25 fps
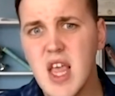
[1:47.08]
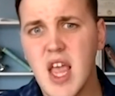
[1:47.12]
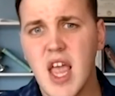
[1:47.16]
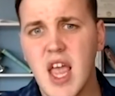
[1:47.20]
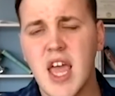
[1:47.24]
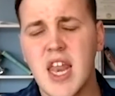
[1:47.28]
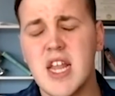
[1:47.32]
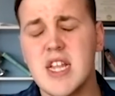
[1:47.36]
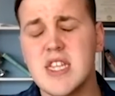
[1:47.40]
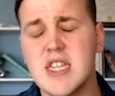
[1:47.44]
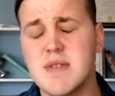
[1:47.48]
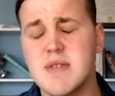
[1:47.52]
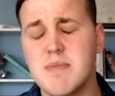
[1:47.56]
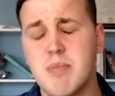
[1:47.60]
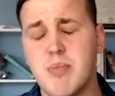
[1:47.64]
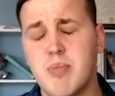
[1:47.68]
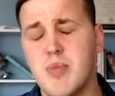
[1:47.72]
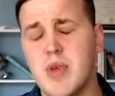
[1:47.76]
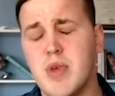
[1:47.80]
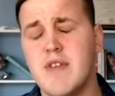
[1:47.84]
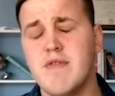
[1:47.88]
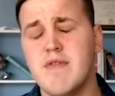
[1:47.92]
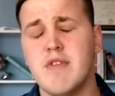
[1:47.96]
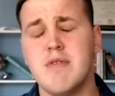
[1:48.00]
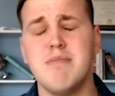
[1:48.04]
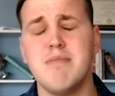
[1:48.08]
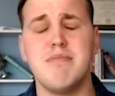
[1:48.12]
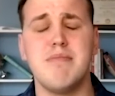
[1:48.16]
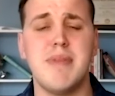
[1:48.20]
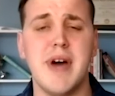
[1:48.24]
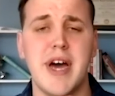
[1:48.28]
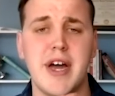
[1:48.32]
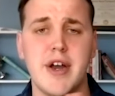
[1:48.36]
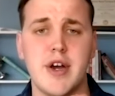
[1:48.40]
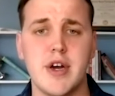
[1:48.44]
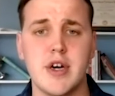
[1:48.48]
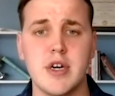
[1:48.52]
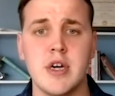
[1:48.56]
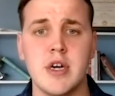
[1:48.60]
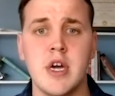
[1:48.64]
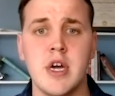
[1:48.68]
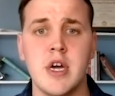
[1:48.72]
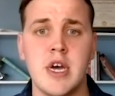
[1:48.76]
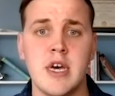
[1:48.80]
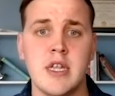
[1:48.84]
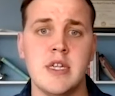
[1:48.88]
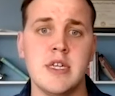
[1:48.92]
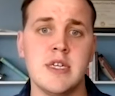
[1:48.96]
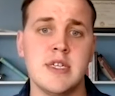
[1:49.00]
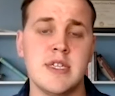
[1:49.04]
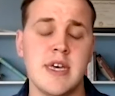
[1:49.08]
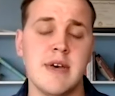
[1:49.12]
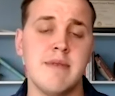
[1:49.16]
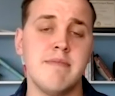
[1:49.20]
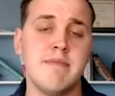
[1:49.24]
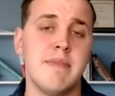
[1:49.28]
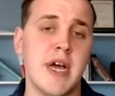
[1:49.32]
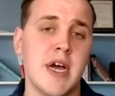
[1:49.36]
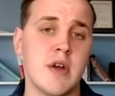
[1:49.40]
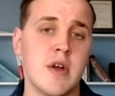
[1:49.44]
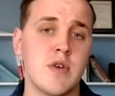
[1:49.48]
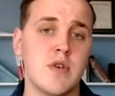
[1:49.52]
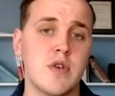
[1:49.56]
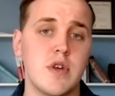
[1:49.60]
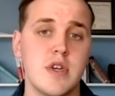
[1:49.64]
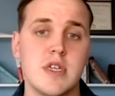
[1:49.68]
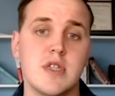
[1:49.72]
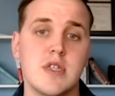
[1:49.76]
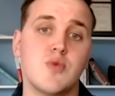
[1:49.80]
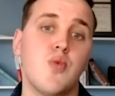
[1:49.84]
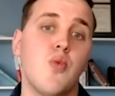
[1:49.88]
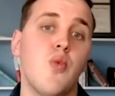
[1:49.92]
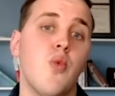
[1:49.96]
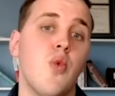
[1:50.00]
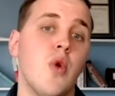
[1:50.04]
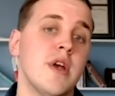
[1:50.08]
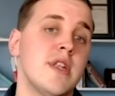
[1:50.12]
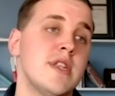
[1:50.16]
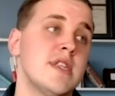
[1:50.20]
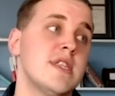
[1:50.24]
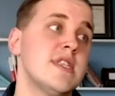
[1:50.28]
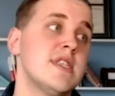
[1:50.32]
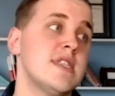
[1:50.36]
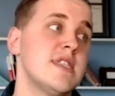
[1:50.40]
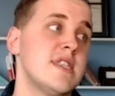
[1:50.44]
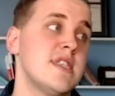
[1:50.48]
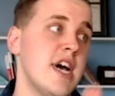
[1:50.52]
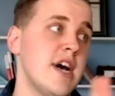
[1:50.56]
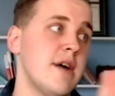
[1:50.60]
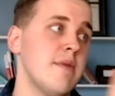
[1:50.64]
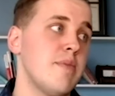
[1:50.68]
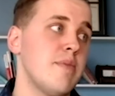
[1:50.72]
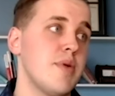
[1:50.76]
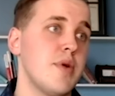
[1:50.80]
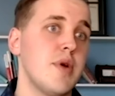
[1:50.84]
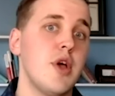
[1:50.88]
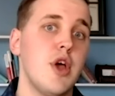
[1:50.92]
And it's even better to set boundaries one step